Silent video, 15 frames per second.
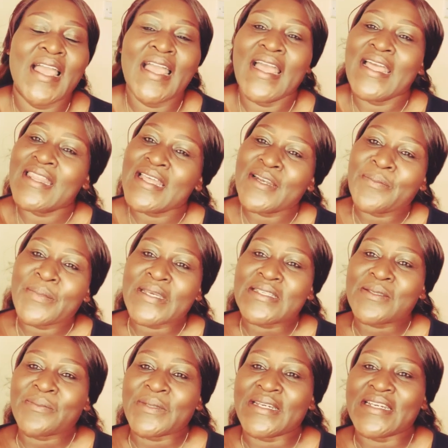and that makes
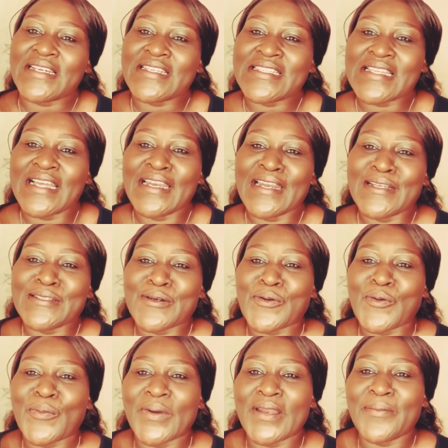me really sad as a
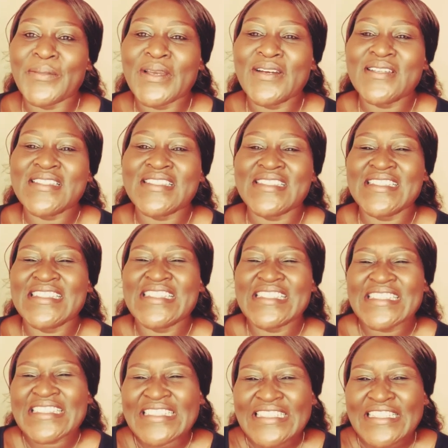woman because
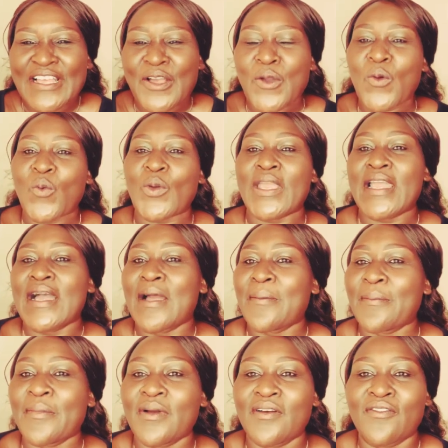we
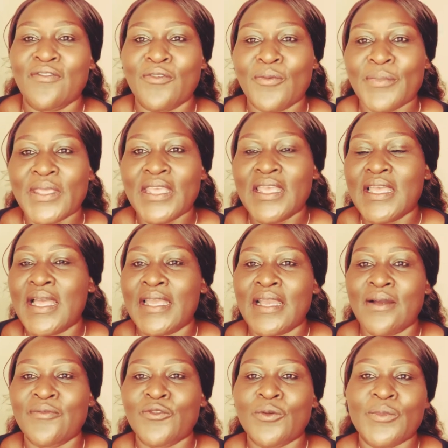come for me i
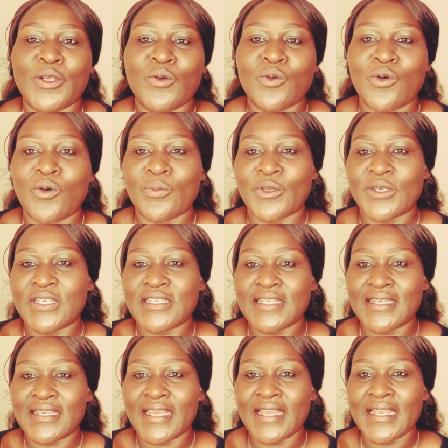come from the luo community
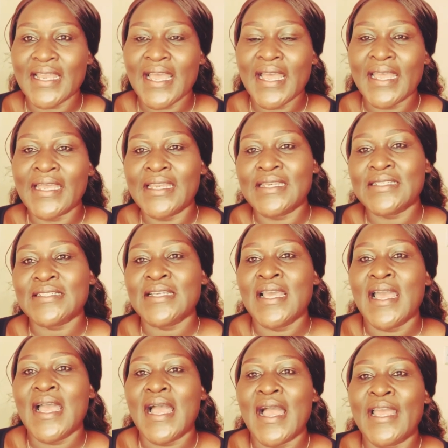in kenya and
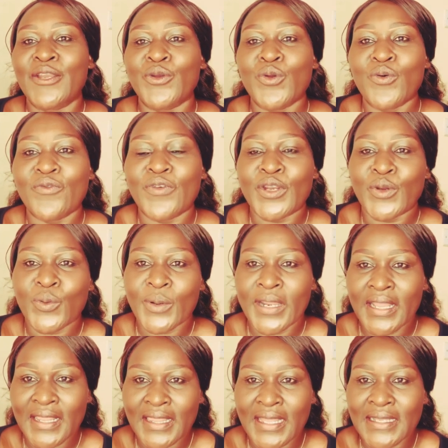i know very
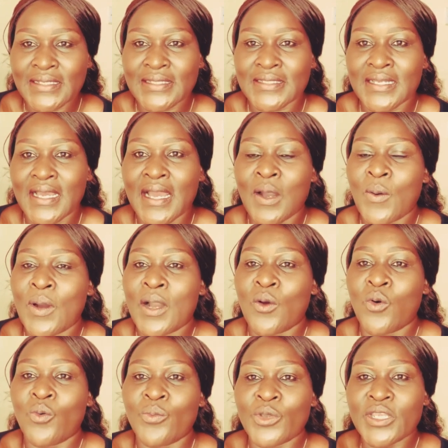well that our
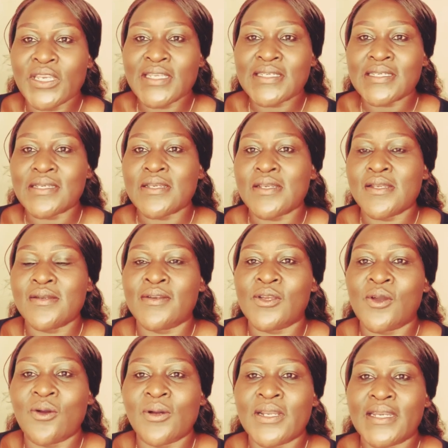community
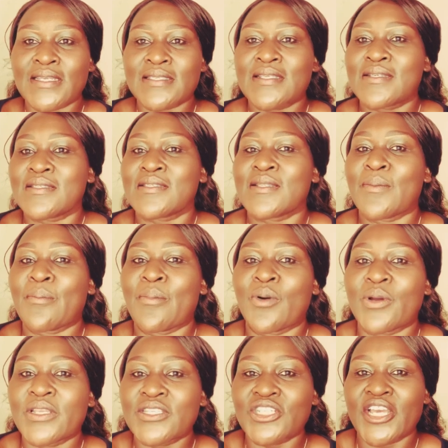recognizes the
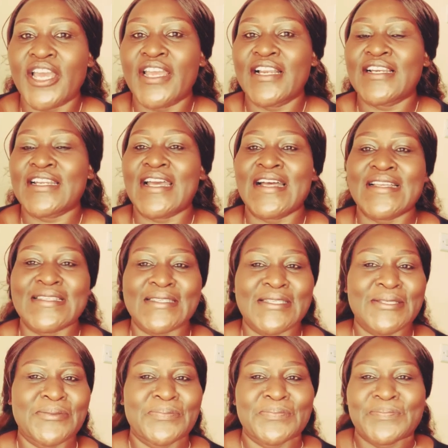boy child
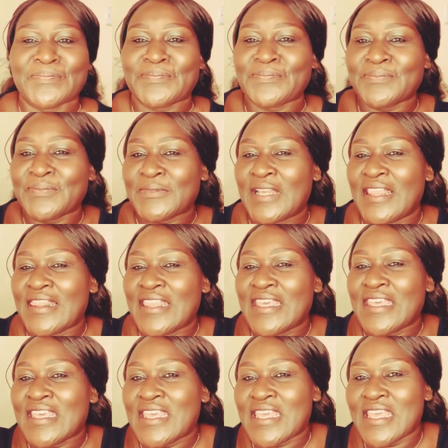as the
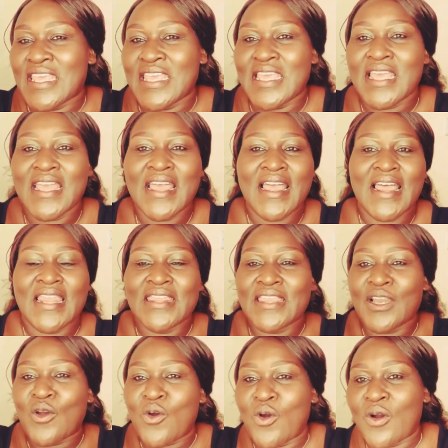key the
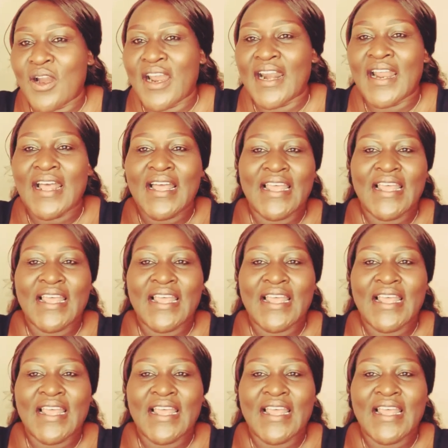conqueror